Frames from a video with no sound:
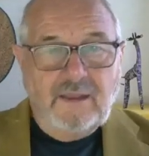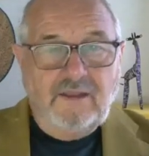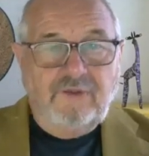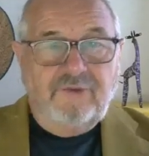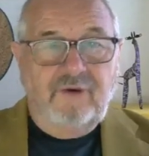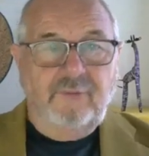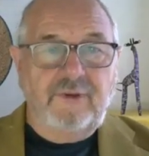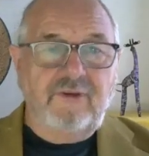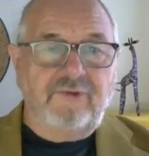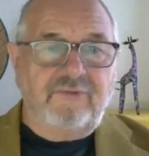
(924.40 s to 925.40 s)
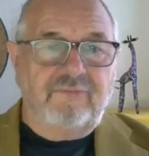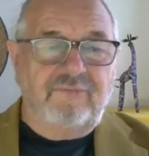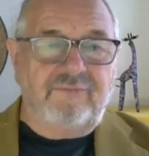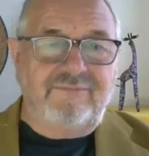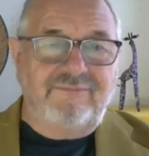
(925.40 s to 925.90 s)
So Louise
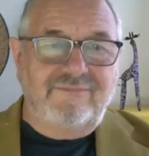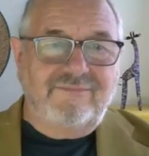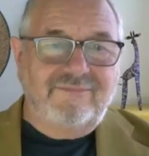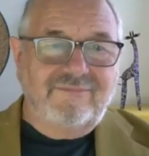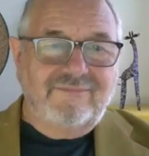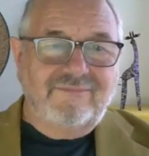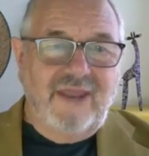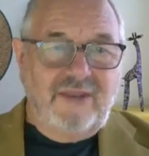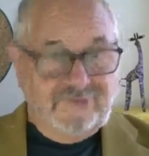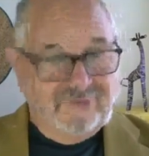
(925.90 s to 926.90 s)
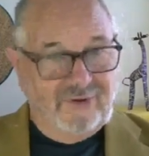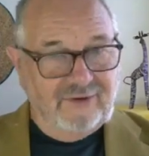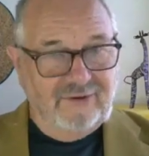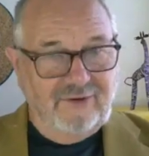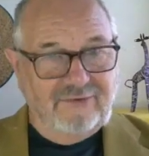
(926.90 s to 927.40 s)
had the
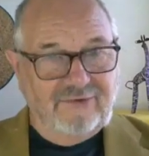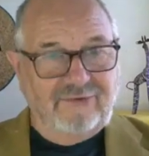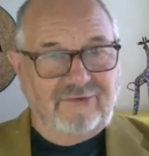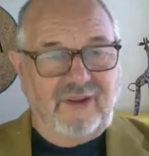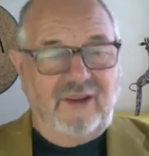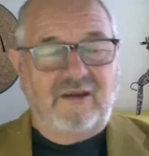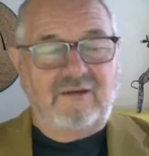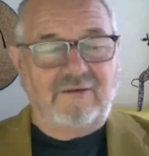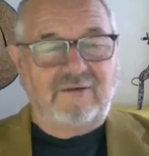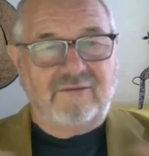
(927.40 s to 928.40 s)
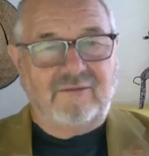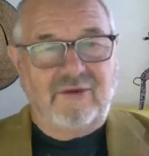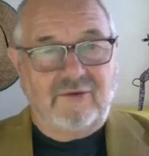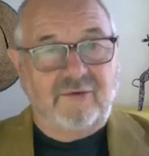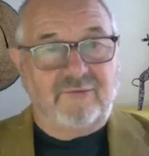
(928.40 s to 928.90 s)
diagnosis, and of
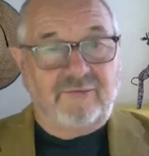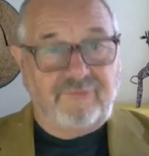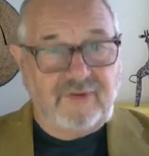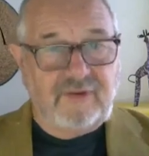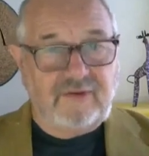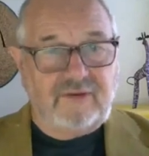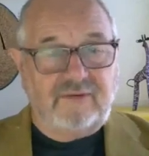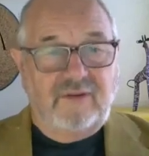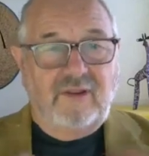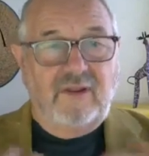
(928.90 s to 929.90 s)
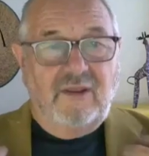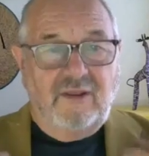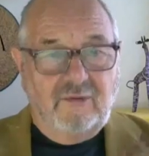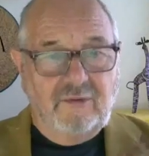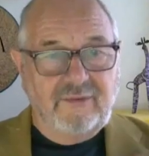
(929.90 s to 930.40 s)
course the fear hit and
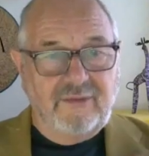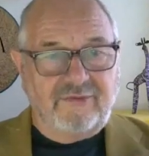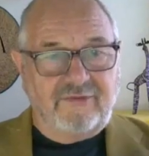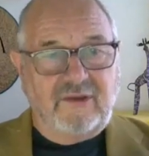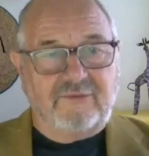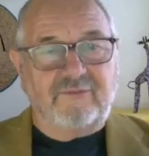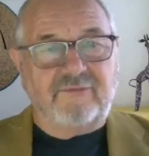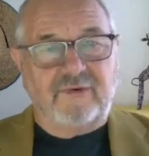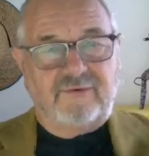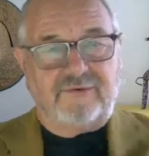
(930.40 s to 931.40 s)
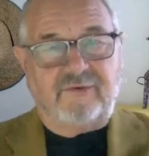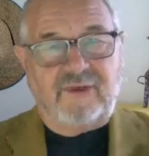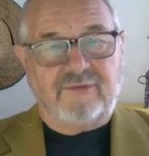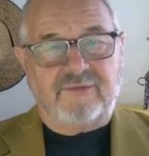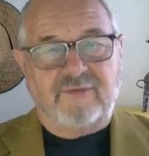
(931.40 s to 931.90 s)
all of that stuff. And very soon
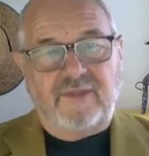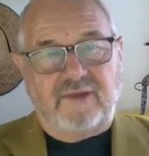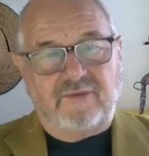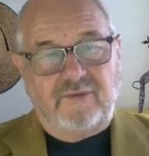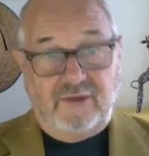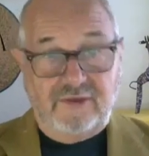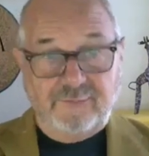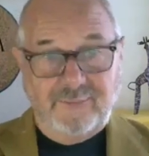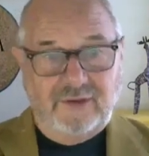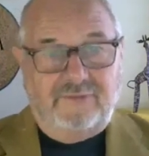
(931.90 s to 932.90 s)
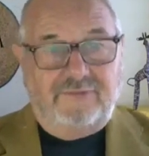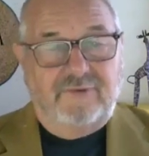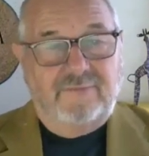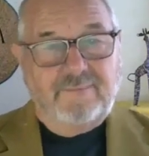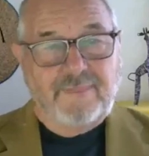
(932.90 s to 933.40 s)
after that, her husband left.
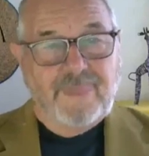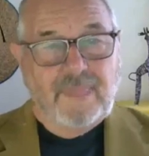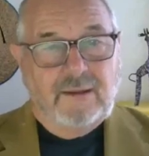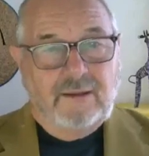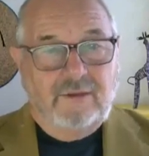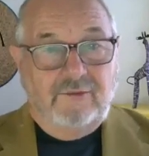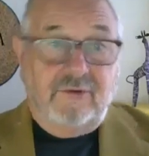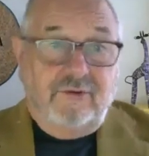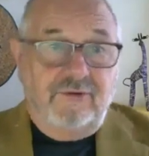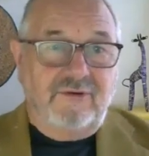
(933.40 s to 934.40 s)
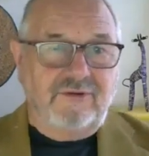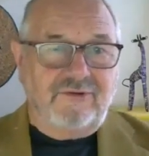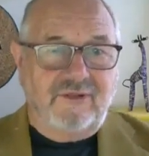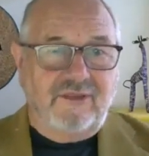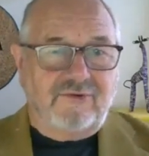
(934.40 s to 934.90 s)
So who needs
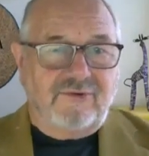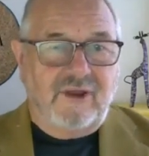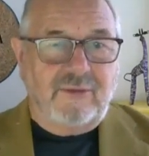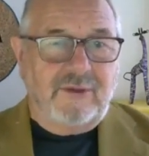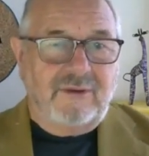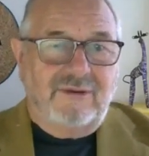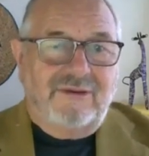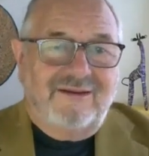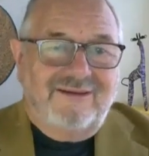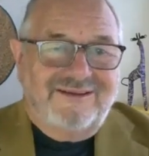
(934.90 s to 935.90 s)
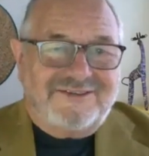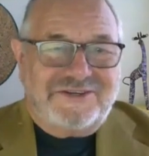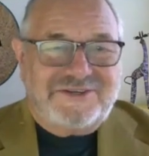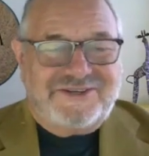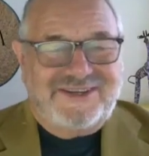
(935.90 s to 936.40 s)
another drama? She
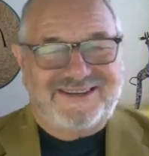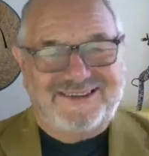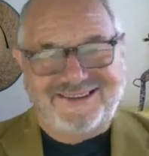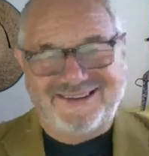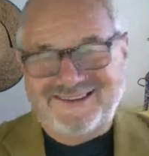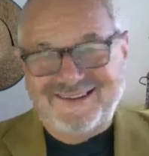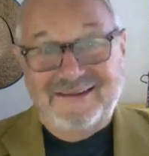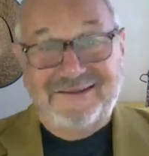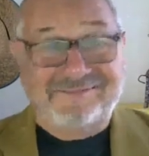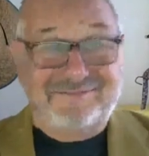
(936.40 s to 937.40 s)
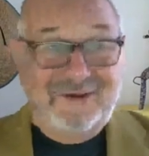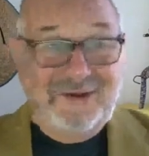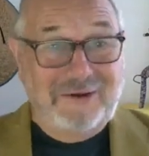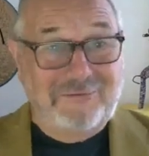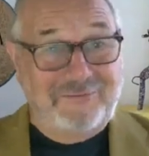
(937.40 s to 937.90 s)
said,
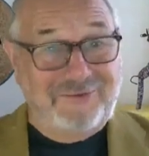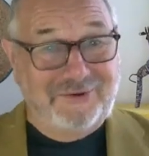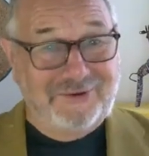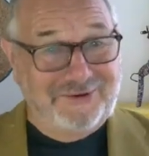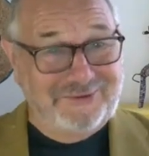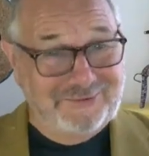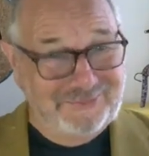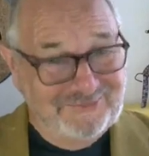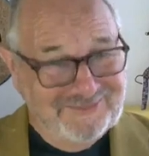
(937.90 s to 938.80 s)
obviously I do.